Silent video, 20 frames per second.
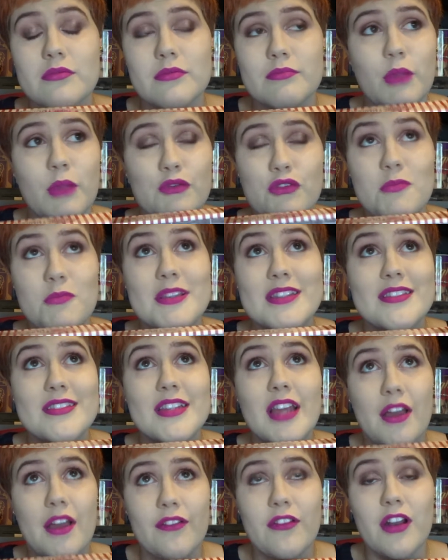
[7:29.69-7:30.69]
My room is
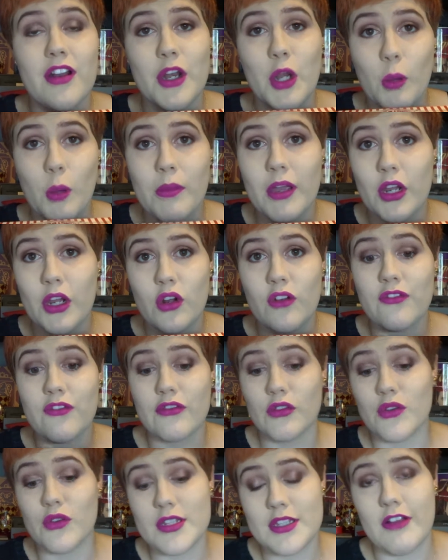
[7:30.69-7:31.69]
definitely not big enough for
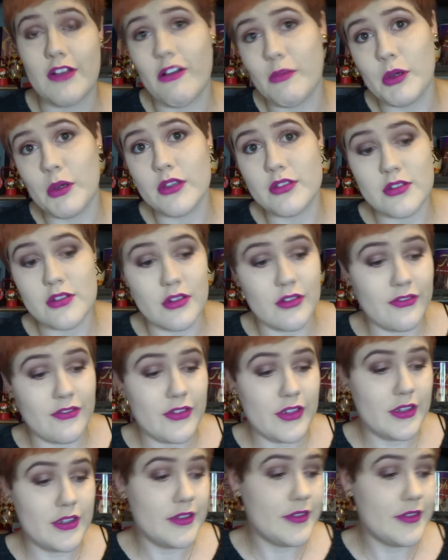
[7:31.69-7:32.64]
all this Harry Potter stuff.